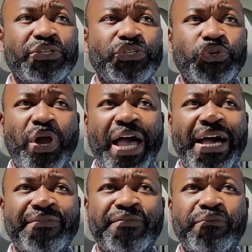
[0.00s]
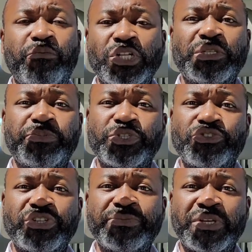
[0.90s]
you have multiple
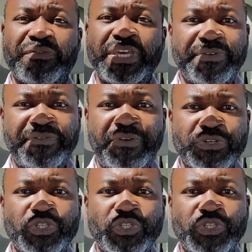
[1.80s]
streams of income.